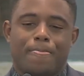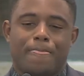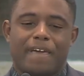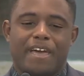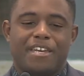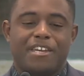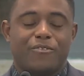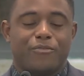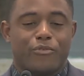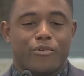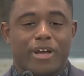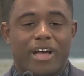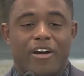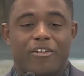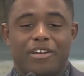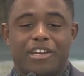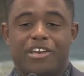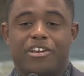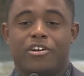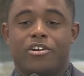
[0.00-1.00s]
And if we're
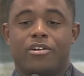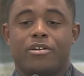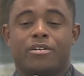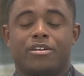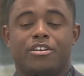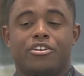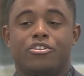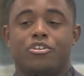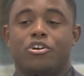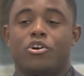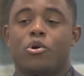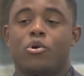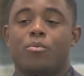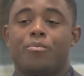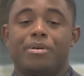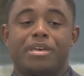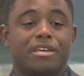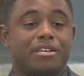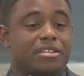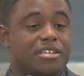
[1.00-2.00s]
out here, you know,
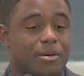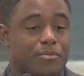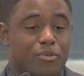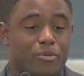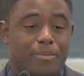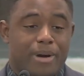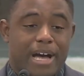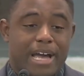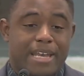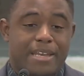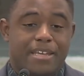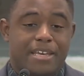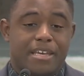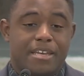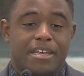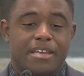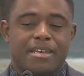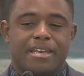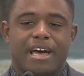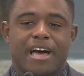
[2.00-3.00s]
being
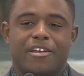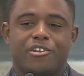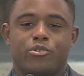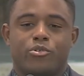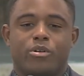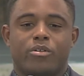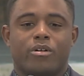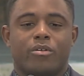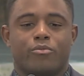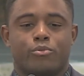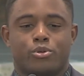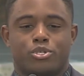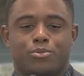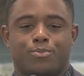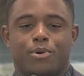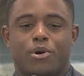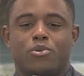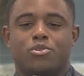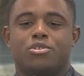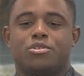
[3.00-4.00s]
double-minded and not doing what we're
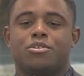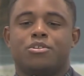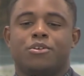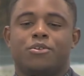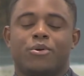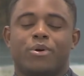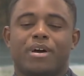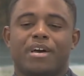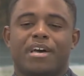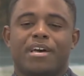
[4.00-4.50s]
supposed to do,